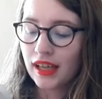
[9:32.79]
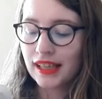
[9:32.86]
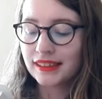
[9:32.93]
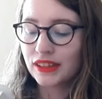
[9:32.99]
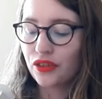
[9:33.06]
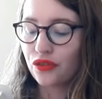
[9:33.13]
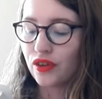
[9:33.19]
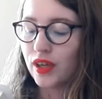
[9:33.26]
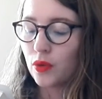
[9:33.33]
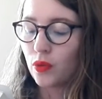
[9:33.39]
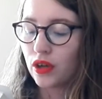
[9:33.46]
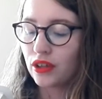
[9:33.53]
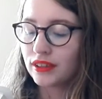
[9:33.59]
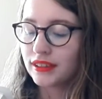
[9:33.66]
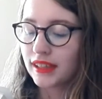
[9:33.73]
As the three
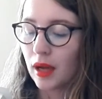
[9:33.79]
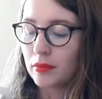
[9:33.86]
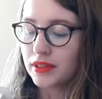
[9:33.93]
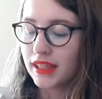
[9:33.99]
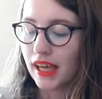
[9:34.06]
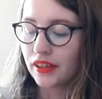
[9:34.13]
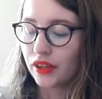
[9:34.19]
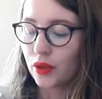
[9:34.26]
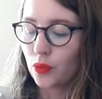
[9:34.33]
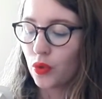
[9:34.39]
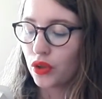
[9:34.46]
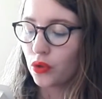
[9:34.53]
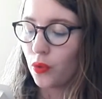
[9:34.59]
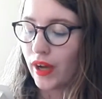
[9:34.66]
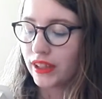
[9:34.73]
worlds come together,
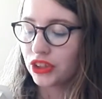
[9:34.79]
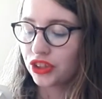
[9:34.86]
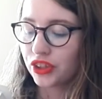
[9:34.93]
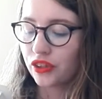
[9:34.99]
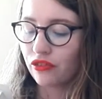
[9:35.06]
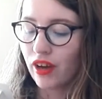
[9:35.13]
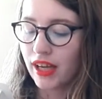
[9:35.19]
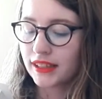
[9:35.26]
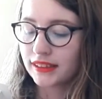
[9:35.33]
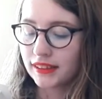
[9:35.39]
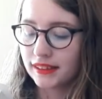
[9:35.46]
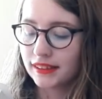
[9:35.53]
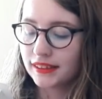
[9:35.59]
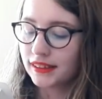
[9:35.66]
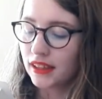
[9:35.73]
one question
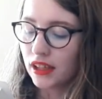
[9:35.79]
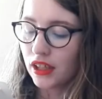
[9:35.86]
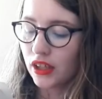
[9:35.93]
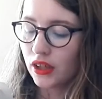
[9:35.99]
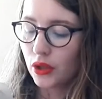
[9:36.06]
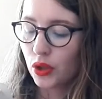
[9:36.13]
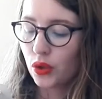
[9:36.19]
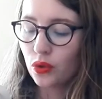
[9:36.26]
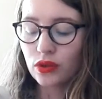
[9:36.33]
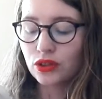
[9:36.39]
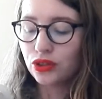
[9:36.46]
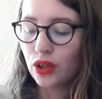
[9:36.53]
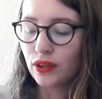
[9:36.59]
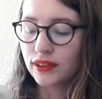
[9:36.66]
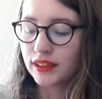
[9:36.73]
arises: who
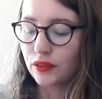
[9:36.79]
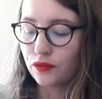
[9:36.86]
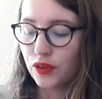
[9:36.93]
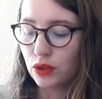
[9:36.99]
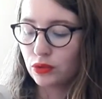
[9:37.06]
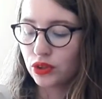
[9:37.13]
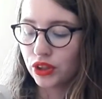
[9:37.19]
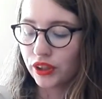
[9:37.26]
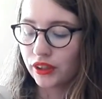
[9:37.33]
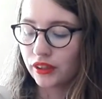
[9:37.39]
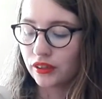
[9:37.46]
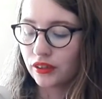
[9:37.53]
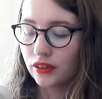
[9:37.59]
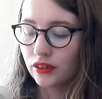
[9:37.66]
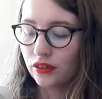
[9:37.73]
controls the
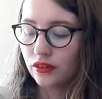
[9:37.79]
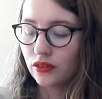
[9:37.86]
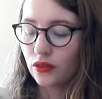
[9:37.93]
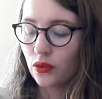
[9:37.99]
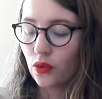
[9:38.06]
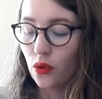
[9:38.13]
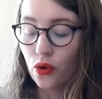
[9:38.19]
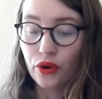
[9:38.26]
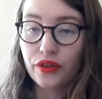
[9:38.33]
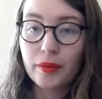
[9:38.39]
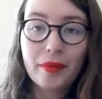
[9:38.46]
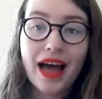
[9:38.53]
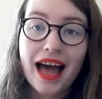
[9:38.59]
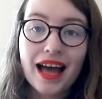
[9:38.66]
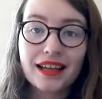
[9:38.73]
future? or the
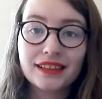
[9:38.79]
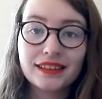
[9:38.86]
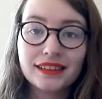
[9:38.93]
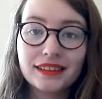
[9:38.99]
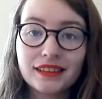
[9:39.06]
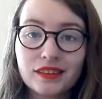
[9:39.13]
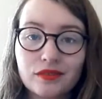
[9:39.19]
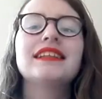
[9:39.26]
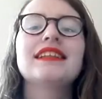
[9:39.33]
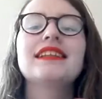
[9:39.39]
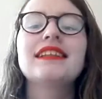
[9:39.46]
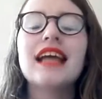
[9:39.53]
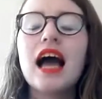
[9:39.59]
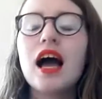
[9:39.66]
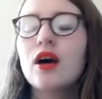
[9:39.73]
past. It
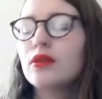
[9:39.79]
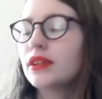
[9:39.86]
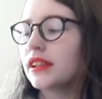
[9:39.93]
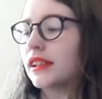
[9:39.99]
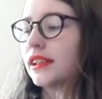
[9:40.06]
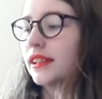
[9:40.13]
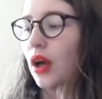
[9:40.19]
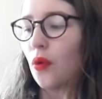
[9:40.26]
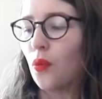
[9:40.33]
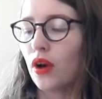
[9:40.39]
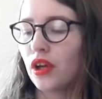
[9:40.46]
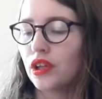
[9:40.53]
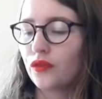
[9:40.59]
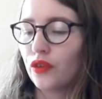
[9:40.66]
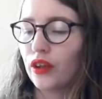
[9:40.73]
sounds so
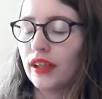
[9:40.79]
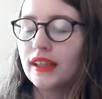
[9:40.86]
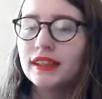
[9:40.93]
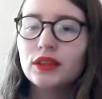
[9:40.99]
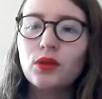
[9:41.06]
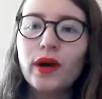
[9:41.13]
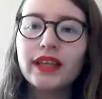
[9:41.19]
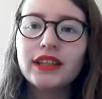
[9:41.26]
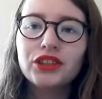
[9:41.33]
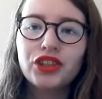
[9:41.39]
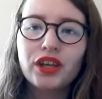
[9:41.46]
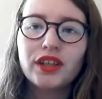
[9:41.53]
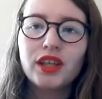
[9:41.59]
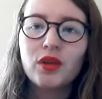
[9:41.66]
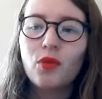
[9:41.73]
wonderful. It is quite the
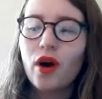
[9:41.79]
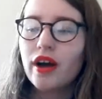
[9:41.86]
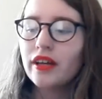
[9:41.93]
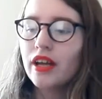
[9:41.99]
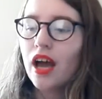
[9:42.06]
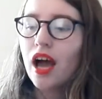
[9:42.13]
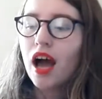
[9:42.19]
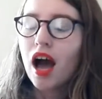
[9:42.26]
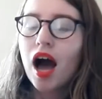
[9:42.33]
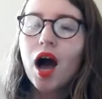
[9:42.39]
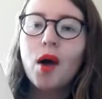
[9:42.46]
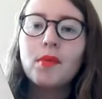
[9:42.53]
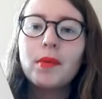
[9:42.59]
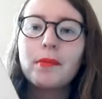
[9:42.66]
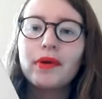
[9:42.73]
chunky one,
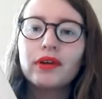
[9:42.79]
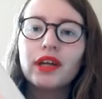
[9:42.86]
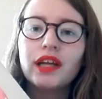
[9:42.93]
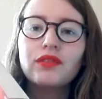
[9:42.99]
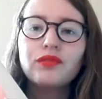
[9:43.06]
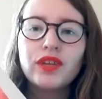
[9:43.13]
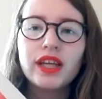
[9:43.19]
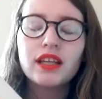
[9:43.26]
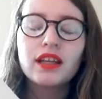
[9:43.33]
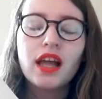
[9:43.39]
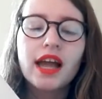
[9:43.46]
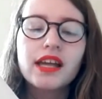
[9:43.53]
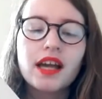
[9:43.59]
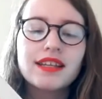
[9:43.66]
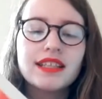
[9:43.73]
but I feel
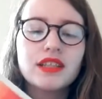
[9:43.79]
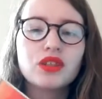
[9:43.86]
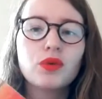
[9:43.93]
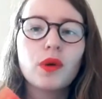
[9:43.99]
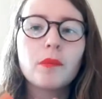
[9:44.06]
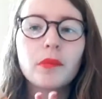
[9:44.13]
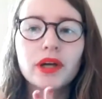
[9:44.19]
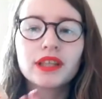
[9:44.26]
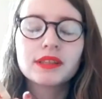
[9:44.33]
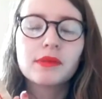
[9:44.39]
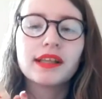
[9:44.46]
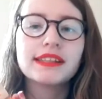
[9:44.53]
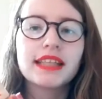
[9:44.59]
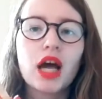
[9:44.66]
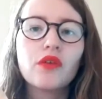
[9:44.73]
like I need to immerse
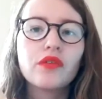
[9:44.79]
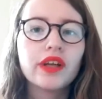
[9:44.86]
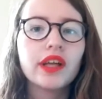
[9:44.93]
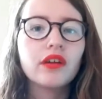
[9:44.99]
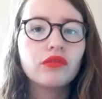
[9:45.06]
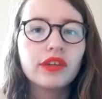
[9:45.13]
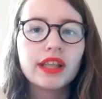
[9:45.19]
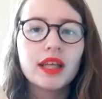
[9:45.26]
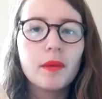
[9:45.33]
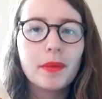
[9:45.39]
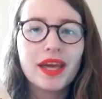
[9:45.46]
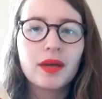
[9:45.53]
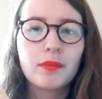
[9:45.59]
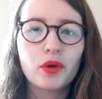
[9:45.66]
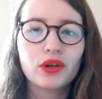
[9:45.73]
myself in a really
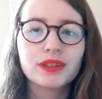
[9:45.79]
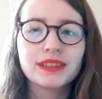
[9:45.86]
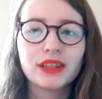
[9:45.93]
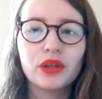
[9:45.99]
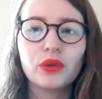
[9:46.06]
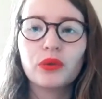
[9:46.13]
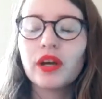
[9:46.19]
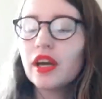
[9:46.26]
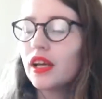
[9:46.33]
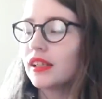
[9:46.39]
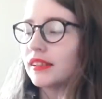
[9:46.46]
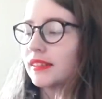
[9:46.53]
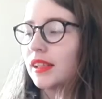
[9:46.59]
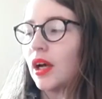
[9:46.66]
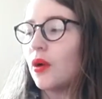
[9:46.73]
big book soon,
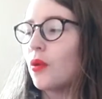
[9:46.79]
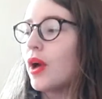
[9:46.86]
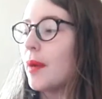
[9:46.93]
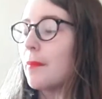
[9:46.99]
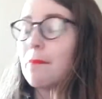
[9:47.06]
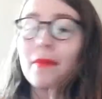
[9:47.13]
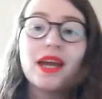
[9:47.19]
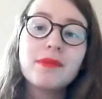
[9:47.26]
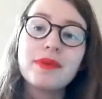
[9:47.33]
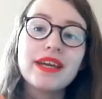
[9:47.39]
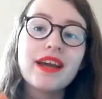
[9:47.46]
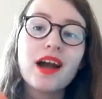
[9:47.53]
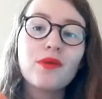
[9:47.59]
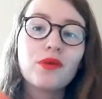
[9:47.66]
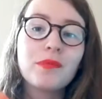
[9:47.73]
so
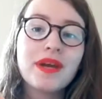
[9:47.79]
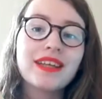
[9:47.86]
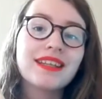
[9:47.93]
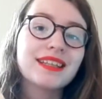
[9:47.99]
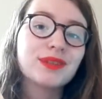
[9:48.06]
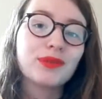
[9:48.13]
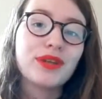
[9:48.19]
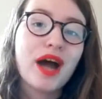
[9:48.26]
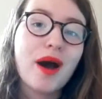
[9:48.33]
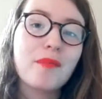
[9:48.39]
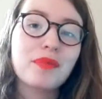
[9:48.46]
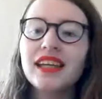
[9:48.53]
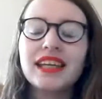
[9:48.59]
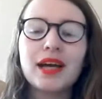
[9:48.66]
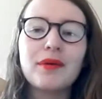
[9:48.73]
maybe I will pick this one
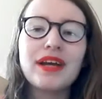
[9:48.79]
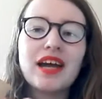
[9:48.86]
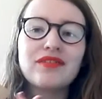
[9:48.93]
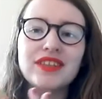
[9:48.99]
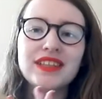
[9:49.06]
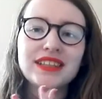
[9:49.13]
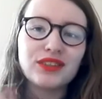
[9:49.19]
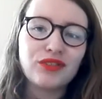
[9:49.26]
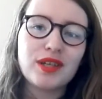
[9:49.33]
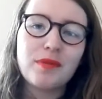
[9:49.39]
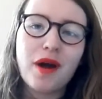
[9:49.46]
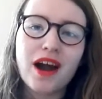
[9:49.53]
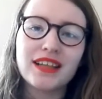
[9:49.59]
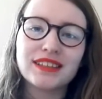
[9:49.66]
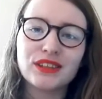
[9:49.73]
up. Now I have these three
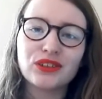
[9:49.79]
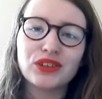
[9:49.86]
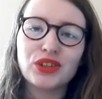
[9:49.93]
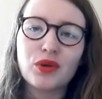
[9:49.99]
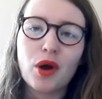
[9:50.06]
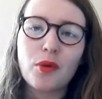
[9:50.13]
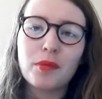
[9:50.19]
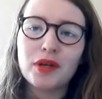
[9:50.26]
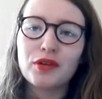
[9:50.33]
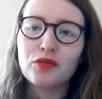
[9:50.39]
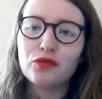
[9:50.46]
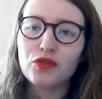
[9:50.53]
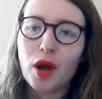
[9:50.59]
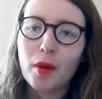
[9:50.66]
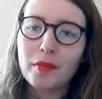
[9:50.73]
parcels to open
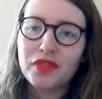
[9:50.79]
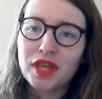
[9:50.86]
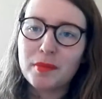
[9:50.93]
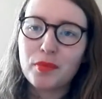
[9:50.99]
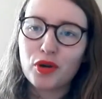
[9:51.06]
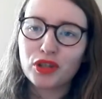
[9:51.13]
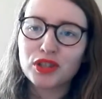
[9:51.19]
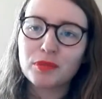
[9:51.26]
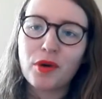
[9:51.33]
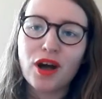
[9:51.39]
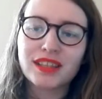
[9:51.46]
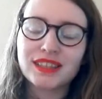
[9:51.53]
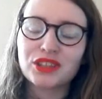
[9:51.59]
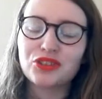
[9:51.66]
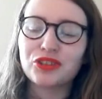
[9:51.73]
from the book
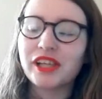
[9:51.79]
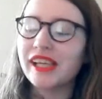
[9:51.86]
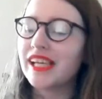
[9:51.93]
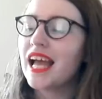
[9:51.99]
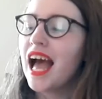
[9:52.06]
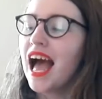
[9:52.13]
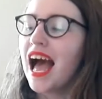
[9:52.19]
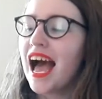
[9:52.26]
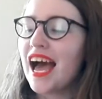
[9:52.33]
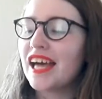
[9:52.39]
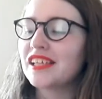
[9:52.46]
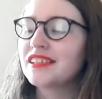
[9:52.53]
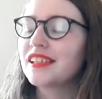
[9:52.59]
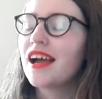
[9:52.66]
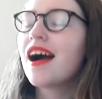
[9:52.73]
depository,
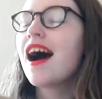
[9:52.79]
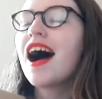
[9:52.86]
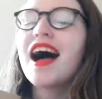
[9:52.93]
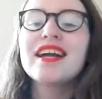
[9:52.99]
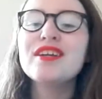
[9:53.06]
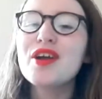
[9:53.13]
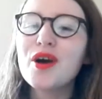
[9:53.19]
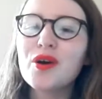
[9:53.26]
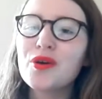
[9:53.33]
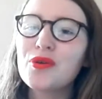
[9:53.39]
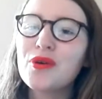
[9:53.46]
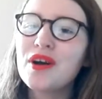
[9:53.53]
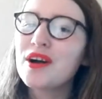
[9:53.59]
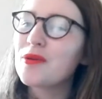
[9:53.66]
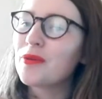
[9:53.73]
and I
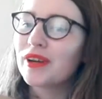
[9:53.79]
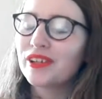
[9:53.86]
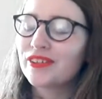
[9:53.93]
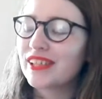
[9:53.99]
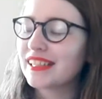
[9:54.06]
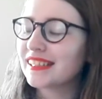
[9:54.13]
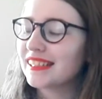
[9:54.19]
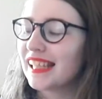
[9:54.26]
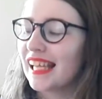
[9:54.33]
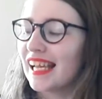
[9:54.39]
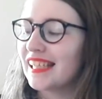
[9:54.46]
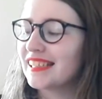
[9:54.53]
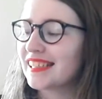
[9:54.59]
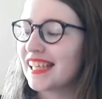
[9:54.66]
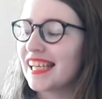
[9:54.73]
know what are
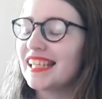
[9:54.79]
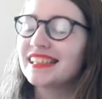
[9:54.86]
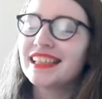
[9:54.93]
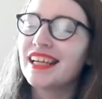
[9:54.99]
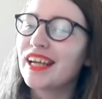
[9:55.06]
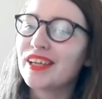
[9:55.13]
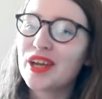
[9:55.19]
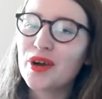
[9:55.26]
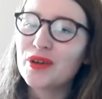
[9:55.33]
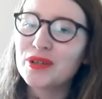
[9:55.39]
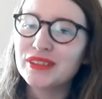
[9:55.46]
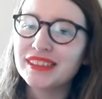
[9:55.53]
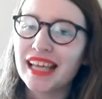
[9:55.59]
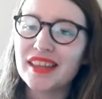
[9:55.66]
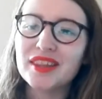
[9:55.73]
inside these, and I know
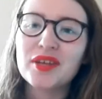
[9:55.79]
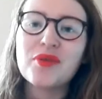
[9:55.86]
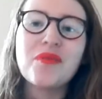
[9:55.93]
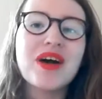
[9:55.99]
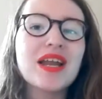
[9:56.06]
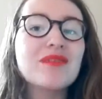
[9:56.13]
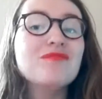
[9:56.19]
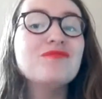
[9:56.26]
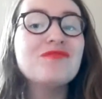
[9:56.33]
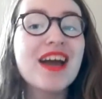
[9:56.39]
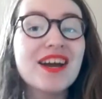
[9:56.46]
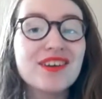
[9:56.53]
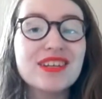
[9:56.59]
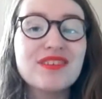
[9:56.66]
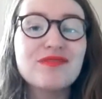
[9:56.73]
who sent them, and I'm
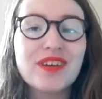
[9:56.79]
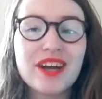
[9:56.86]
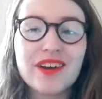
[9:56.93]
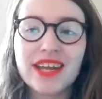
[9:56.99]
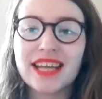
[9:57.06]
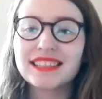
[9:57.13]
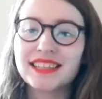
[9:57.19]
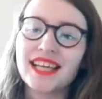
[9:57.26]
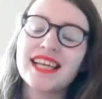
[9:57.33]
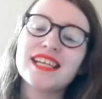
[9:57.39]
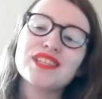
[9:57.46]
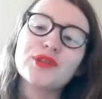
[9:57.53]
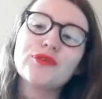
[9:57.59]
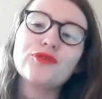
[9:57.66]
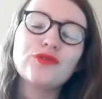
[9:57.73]
very, very
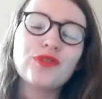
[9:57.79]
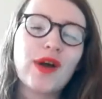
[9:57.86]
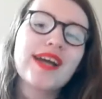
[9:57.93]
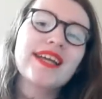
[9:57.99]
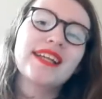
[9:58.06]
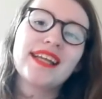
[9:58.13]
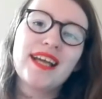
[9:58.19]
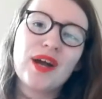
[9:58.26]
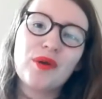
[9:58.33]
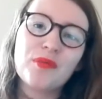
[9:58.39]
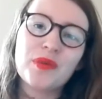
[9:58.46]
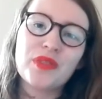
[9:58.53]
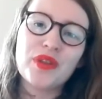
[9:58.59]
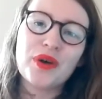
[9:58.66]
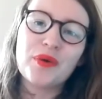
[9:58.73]
excited to finally
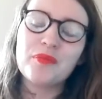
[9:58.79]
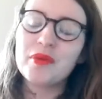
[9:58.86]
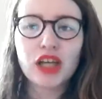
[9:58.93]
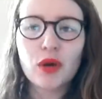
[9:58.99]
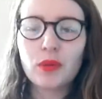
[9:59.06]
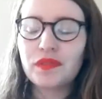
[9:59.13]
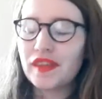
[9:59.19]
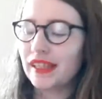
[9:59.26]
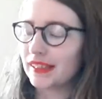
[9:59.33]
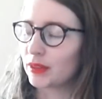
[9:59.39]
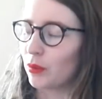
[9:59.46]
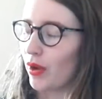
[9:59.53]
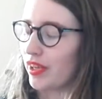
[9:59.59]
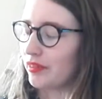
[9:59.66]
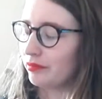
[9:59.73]
open them. Start with this
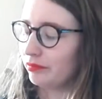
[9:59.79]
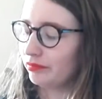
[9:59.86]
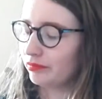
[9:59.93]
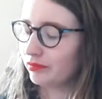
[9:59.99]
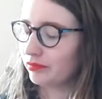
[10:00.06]
one.